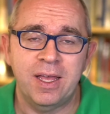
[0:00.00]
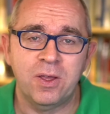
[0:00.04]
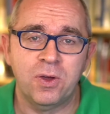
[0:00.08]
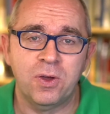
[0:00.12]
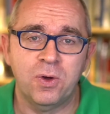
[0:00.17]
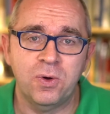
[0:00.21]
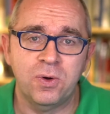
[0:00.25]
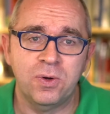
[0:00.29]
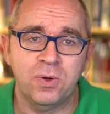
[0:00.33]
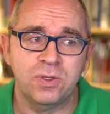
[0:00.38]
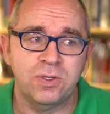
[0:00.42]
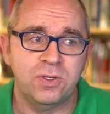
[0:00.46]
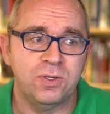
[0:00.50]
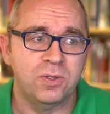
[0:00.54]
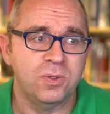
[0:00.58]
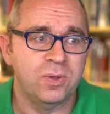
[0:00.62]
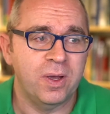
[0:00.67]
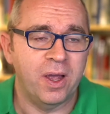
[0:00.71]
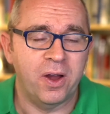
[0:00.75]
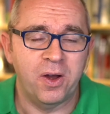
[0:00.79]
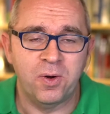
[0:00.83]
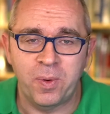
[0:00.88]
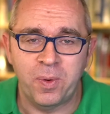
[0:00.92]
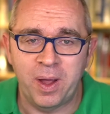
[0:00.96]
Go
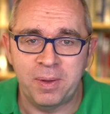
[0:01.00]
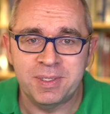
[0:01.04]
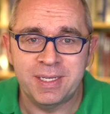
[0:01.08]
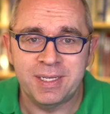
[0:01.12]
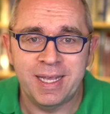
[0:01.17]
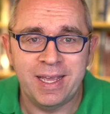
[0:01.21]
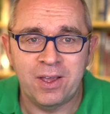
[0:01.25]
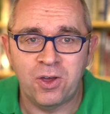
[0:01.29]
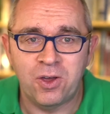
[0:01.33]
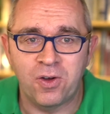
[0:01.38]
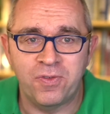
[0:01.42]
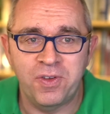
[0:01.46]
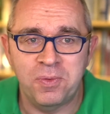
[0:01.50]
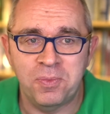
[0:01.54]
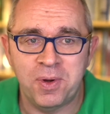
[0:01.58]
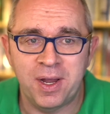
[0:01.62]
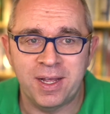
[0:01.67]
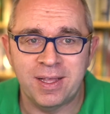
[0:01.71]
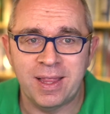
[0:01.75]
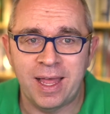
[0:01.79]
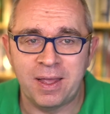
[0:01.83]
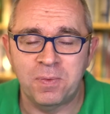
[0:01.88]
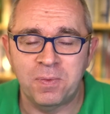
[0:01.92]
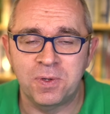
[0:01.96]
to our website,
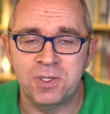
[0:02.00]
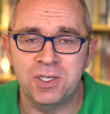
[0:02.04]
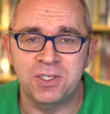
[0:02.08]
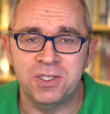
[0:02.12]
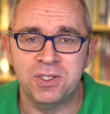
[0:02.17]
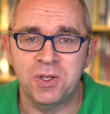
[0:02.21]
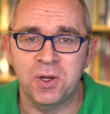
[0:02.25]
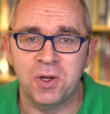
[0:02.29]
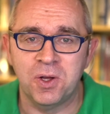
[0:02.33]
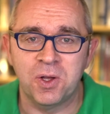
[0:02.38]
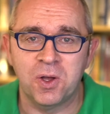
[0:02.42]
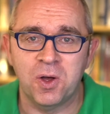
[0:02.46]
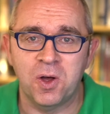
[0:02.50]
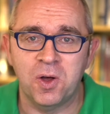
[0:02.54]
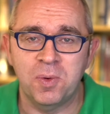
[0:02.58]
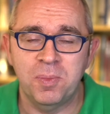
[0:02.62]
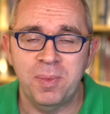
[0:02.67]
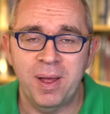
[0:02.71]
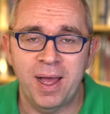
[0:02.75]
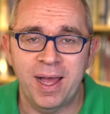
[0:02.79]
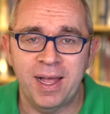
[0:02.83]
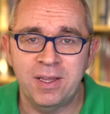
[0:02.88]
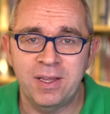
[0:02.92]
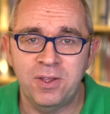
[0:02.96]

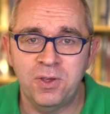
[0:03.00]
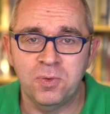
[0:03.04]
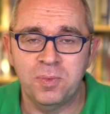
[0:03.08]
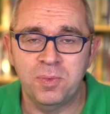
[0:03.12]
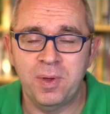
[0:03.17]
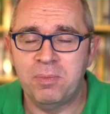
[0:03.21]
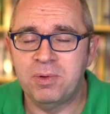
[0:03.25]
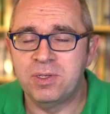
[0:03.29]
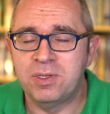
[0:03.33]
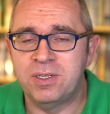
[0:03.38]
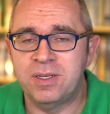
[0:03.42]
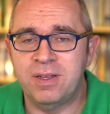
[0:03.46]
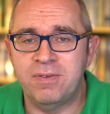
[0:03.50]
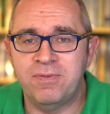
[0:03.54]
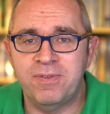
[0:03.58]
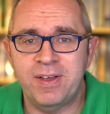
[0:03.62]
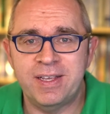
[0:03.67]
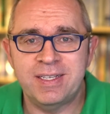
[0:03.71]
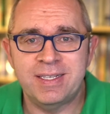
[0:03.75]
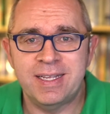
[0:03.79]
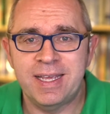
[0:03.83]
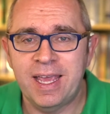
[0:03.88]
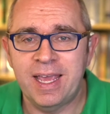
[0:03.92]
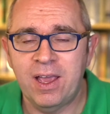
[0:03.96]
coffeebreaklanguages.com, and you'll be able to
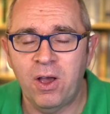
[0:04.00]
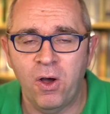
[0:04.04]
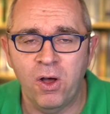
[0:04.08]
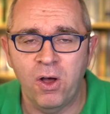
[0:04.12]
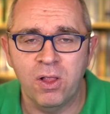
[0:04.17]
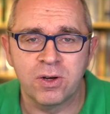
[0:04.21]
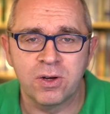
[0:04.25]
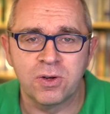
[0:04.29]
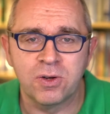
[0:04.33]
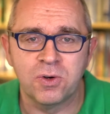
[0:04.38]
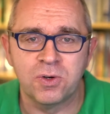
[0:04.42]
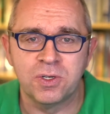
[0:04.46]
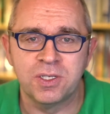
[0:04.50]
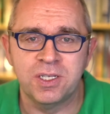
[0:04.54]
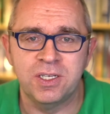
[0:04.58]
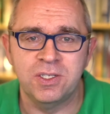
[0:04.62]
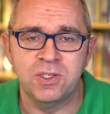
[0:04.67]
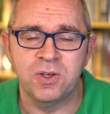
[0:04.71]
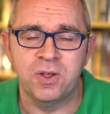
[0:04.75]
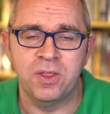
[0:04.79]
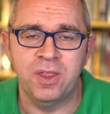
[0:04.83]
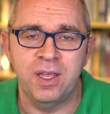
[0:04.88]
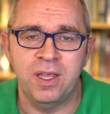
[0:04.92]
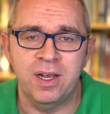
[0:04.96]
investigate all our
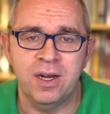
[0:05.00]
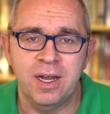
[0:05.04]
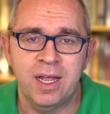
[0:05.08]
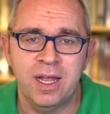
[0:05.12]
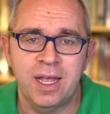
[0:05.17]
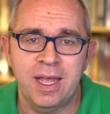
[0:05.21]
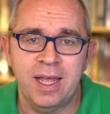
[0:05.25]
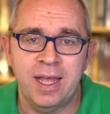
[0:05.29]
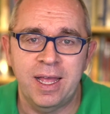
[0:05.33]
courses on there.